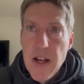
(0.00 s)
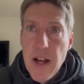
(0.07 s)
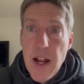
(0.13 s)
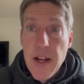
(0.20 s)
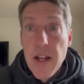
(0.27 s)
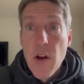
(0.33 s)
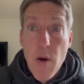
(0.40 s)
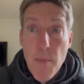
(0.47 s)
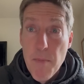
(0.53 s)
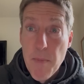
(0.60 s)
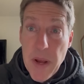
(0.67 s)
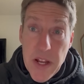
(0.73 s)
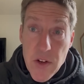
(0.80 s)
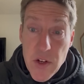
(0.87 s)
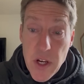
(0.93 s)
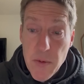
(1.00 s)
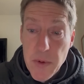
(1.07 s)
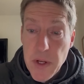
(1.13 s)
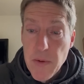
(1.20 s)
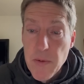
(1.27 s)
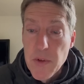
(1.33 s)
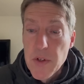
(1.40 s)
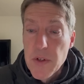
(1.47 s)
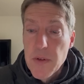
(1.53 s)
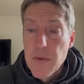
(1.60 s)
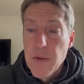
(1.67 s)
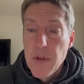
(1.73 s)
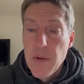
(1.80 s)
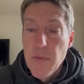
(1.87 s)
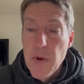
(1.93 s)
And he got a big cheer when he
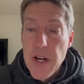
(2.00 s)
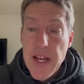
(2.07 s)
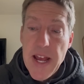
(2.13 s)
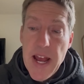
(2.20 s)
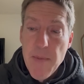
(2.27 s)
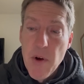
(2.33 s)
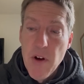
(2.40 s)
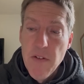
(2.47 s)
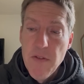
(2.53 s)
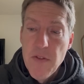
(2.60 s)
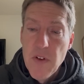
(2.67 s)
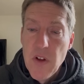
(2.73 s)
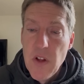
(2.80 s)
came off.